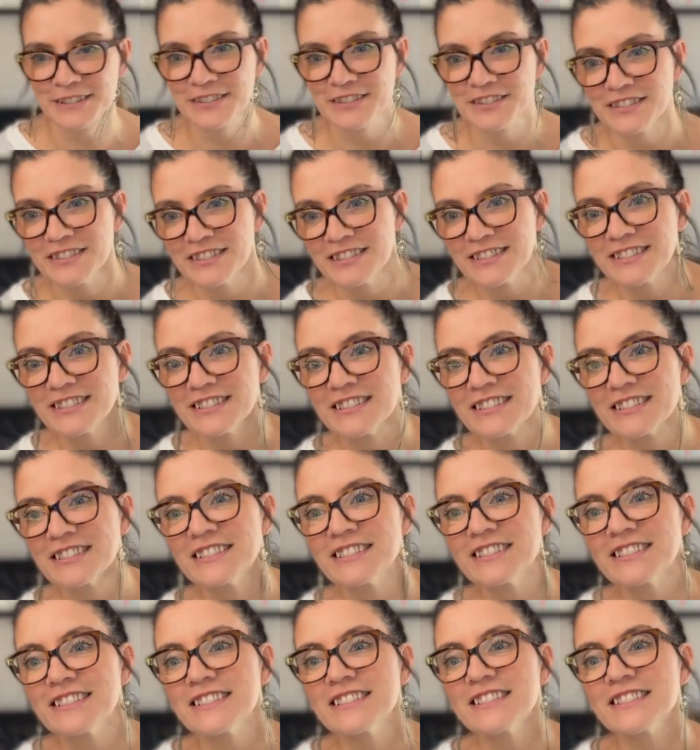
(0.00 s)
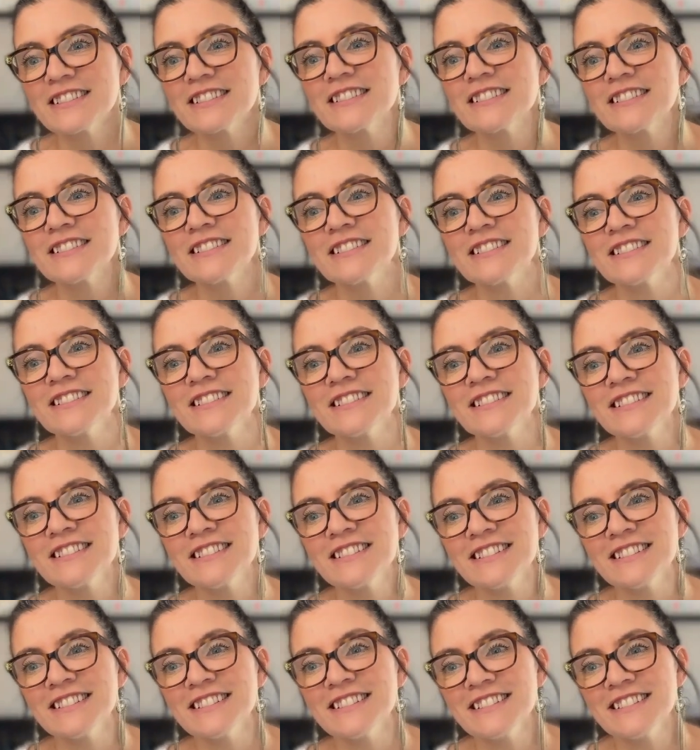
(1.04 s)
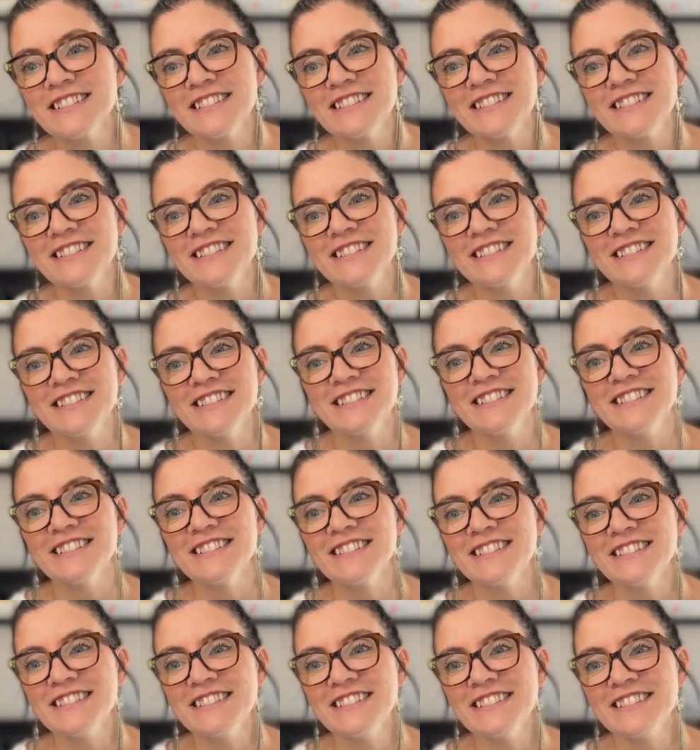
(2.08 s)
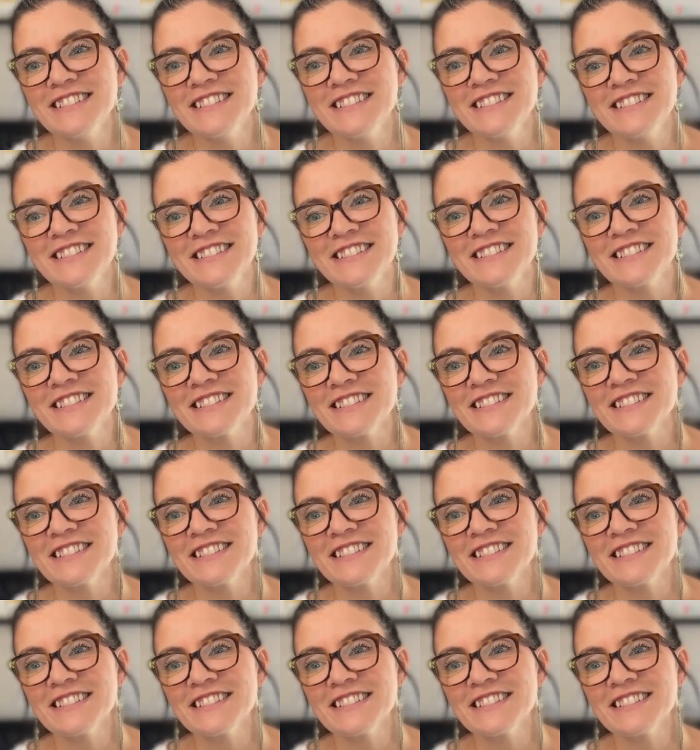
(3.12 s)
(not speaking)